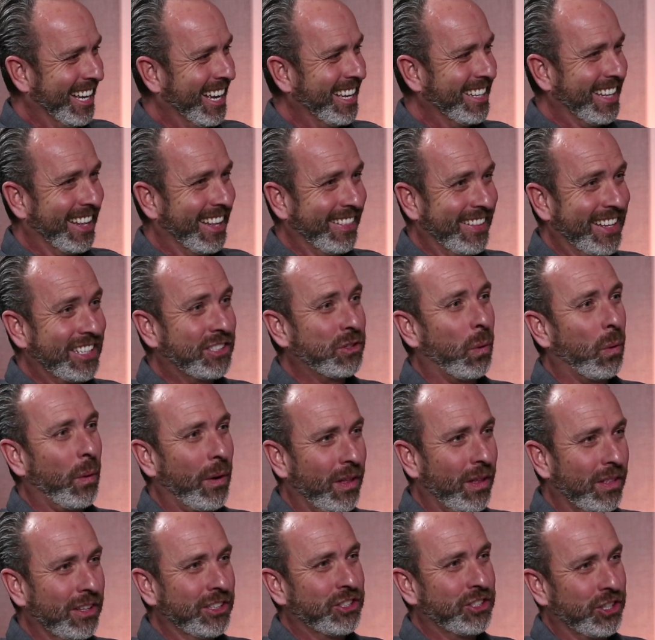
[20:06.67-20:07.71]
that leaked
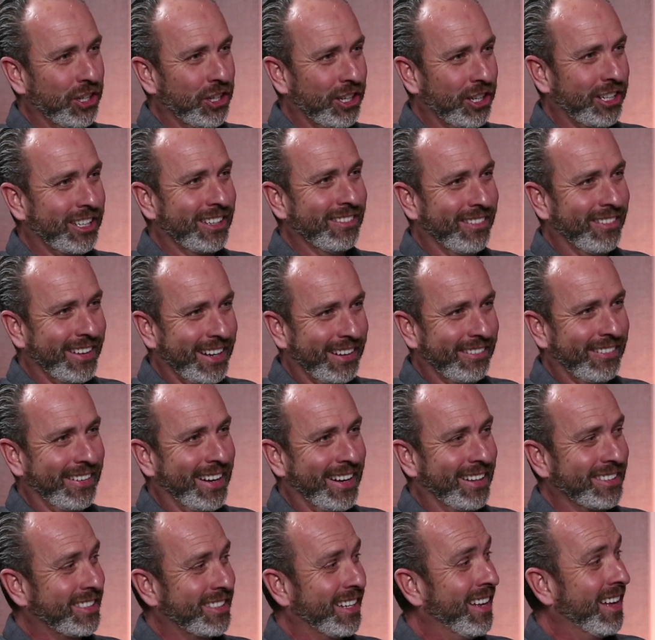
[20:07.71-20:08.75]
oil and shook and whatever
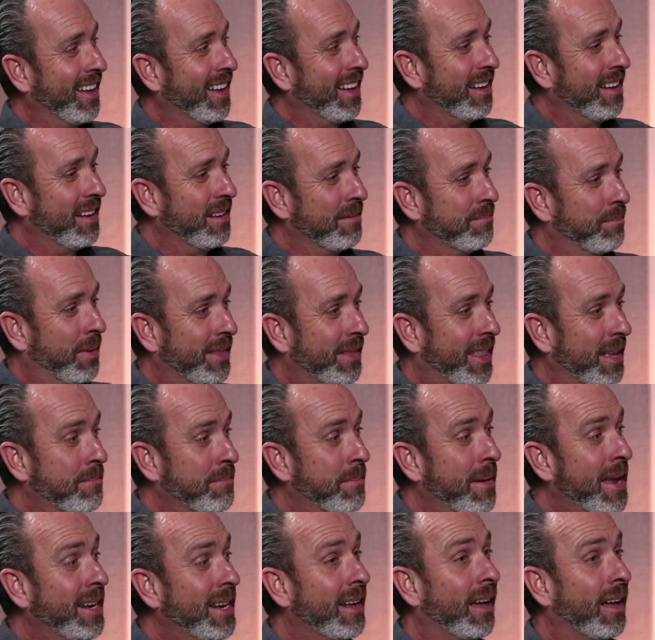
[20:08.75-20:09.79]
else mm -hmm. but they
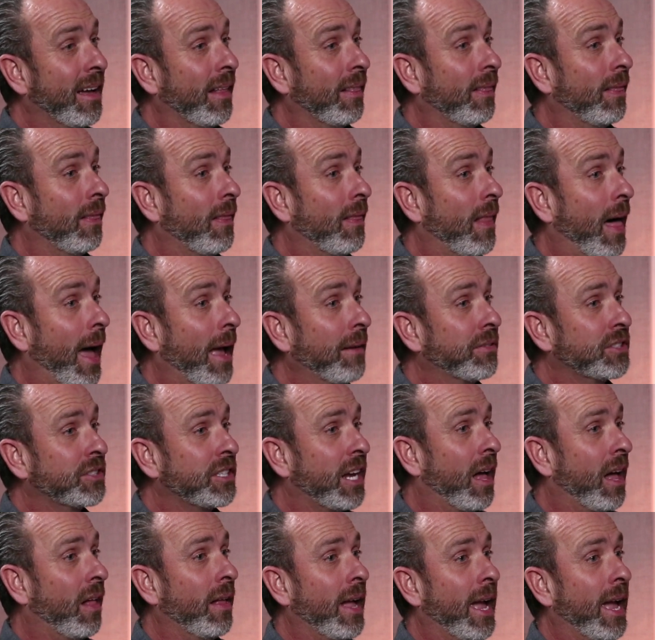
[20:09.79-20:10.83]
made a
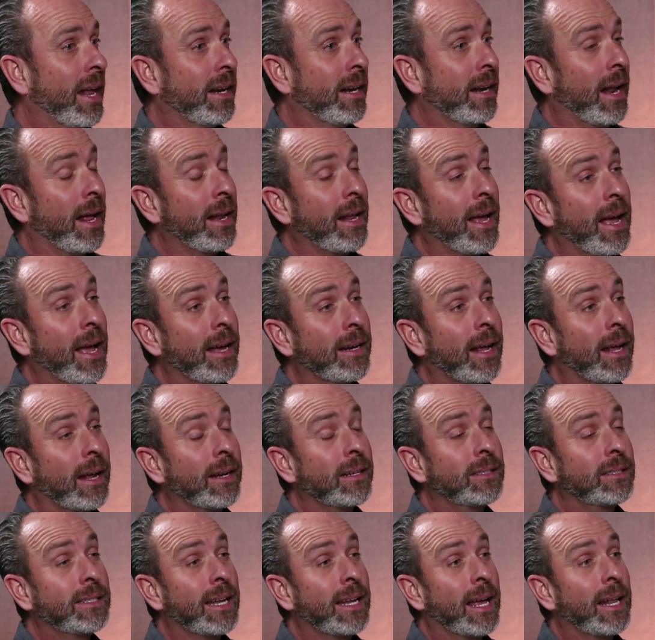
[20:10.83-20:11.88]
lifestyle and a, an
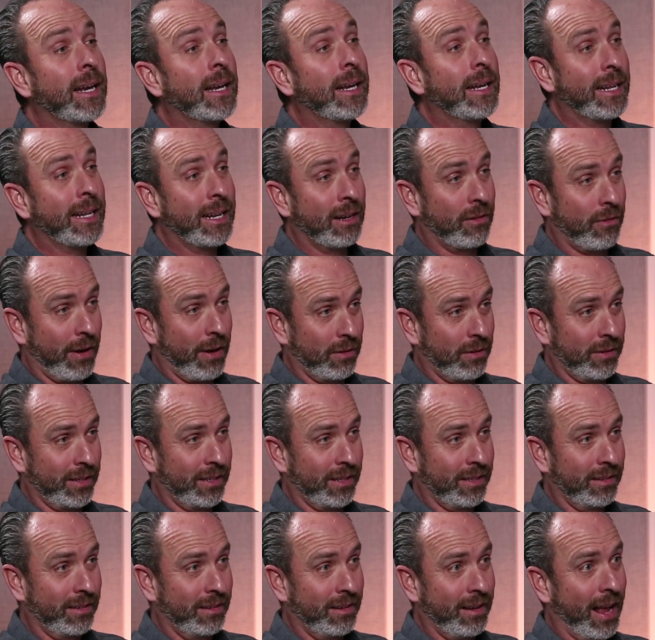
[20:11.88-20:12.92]
identity around it
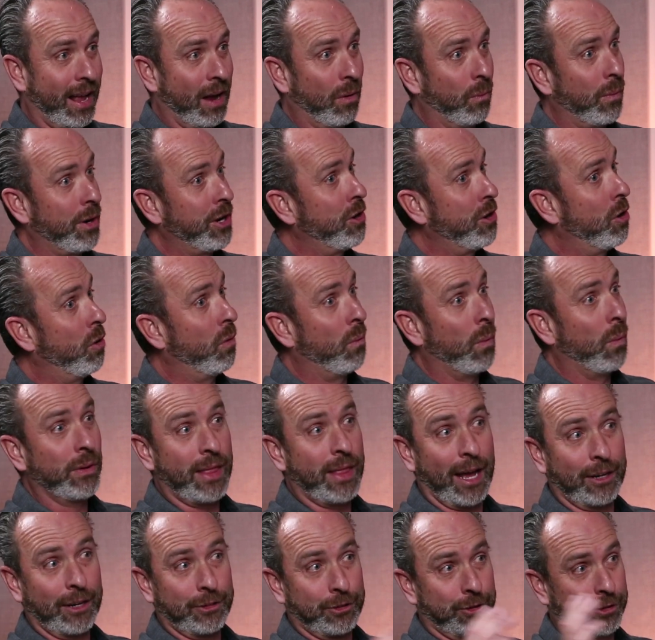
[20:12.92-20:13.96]
and we know what
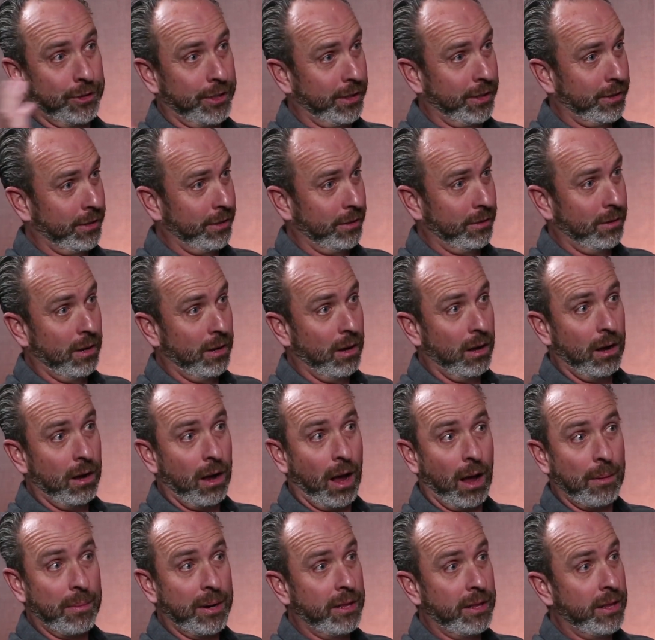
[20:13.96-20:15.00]
that turned into right
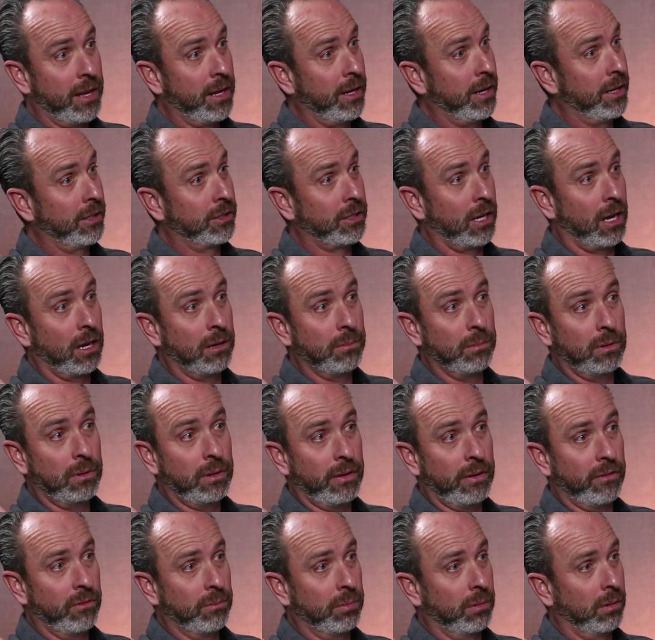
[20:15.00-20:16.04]
I mean, it is
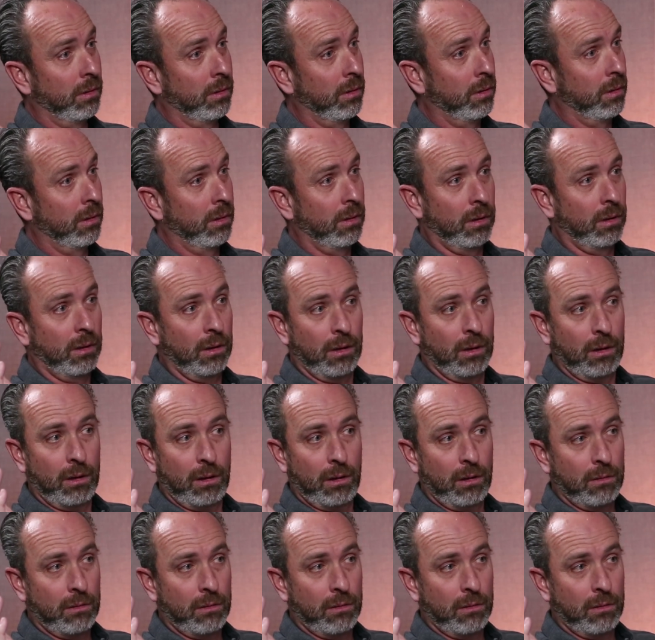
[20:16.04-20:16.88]
unbelievable. And nobody went on